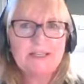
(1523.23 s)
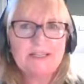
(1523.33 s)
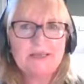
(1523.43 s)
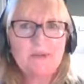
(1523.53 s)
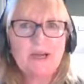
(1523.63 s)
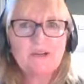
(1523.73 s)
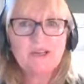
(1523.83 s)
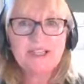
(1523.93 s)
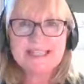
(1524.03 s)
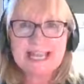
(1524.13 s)
a, spread
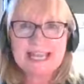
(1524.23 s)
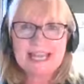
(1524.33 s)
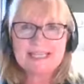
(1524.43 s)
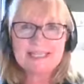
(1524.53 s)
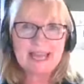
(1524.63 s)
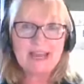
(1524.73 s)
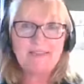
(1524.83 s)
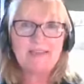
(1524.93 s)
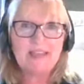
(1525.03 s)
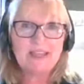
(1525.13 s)
across the decades
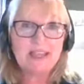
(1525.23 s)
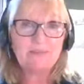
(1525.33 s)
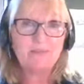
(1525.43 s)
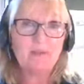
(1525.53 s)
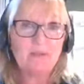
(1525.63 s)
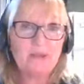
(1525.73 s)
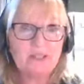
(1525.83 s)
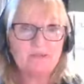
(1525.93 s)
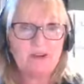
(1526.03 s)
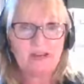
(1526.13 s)
there in, in that pop
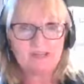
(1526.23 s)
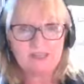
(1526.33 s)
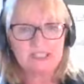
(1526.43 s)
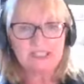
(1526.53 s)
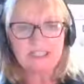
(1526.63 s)
music round.